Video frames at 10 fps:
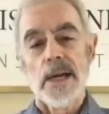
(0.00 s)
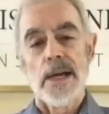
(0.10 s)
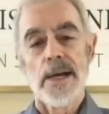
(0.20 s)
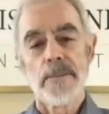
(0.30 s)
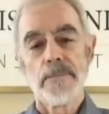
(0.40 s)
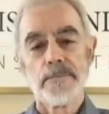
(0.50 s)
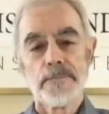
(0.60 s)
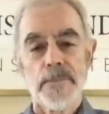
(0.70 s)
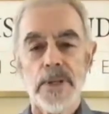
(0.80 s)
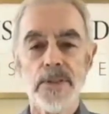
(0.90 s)

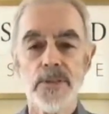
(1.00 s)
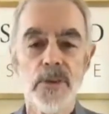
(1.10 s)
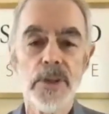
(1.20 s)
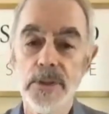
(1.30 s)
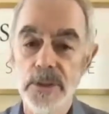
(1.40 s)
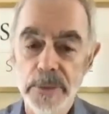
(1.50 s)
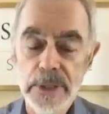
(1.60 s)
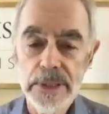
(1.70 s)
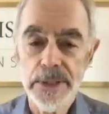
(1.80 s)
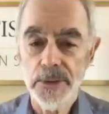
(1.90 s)
It's very good to
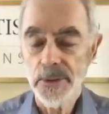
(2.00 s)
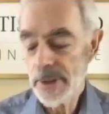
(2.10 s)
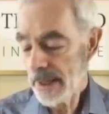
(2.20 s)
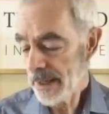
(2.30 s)
meet you.